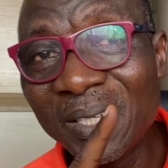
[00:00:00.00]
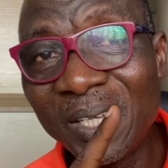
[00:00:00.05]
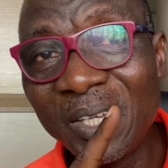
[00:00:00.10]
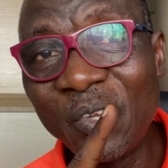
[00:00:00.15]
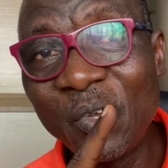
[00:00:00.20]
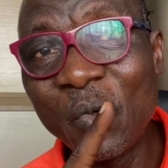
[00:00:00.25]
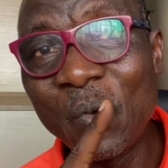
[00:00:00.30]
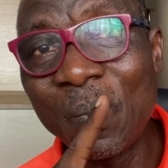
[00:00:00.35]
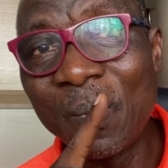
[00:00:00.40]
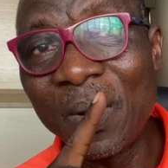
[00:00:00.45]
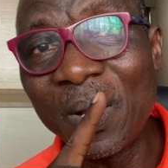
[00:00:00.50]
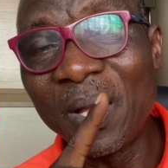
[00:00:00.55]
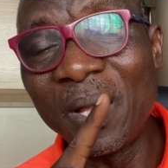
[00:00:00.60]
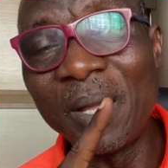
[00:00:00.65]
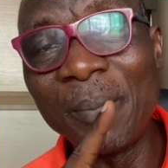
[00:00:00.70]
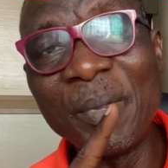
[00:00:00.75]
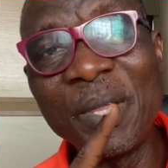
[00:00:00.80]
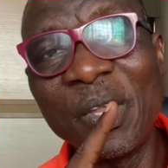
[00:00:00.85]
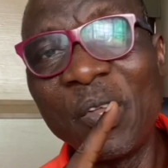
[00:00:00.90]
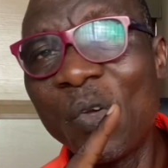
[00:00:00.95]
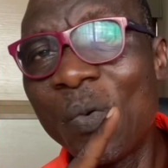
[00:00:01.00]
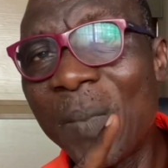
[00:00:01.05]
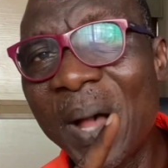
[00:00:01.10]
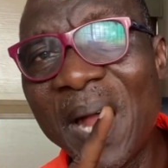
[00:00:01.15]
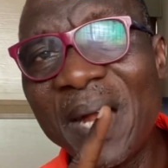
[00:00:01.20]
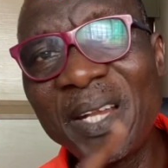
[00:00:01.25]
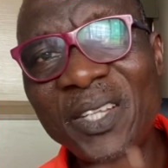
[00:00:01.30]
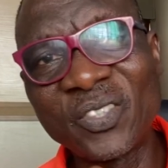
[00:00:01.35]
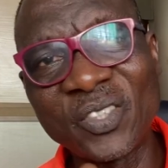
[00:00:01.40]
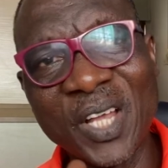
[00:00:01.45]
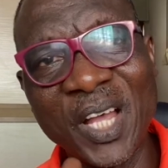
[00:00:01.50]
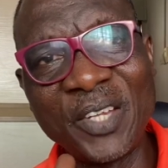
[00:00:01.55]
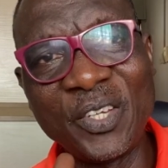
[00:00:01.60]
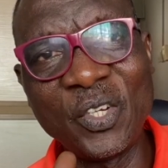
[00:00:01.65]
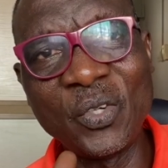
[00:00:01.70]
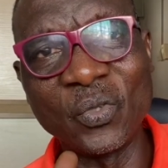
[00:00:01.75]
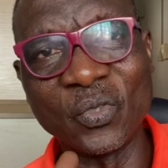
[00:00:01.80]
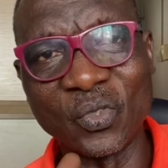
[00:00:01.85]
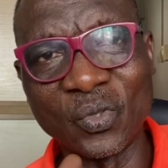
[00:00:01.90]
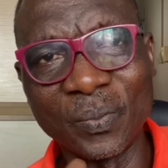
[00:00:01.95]
beings can
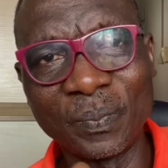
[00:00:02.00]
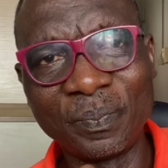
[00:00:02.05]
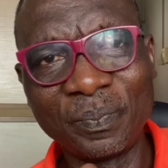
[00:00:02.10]
use.